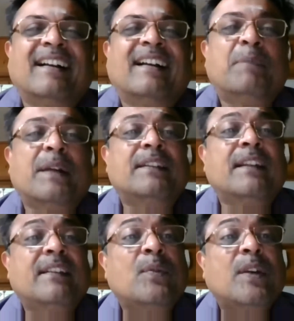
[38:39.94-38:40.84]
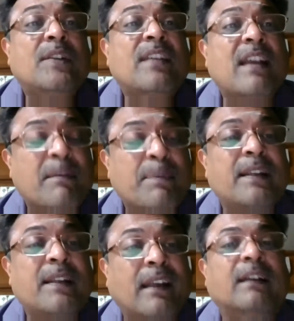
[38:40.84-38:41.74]
But this is what is
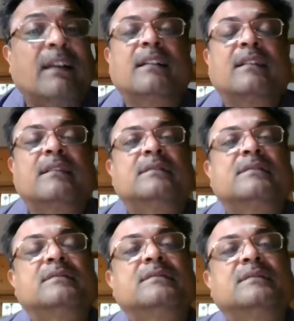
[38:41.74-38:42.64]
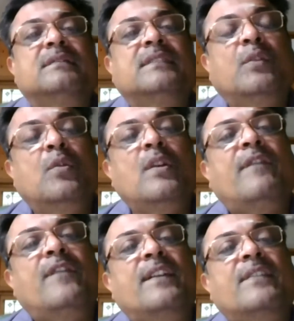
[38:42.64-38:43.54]
happening. The good
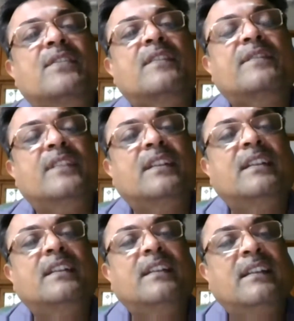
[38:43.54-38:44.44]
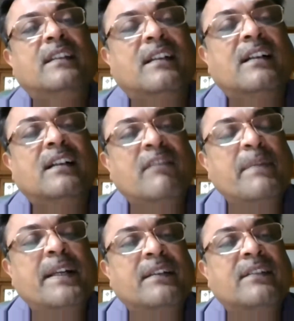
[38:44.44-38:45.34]
efforts of the
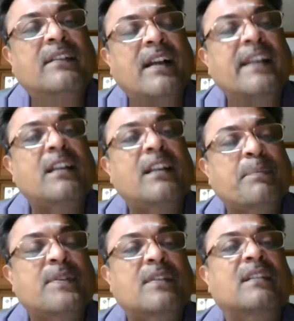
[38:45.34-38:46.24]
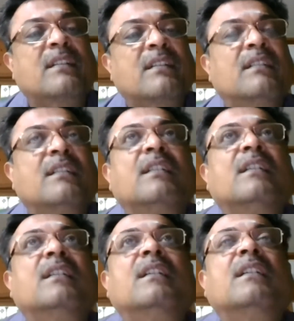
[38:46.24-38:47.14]
government higher-ups
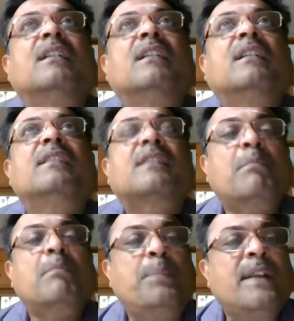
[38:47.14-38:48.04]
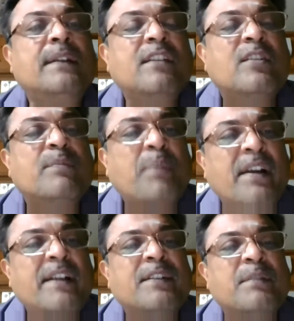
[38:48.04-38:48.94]
is completely
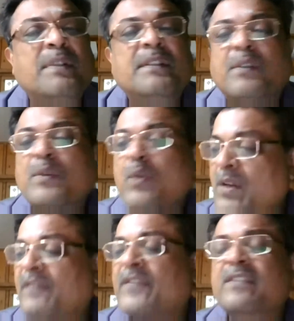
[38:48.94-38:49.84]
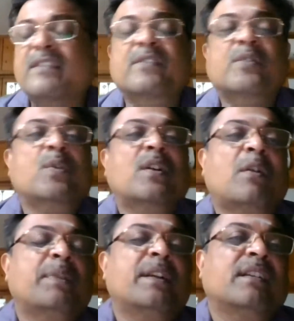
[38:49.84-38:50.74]
spoiled by the lower officers who are
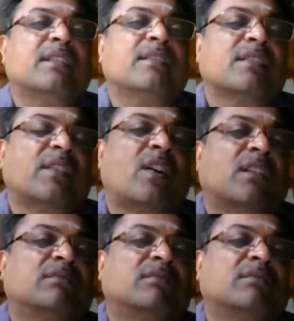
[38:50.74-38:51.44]
operating this law.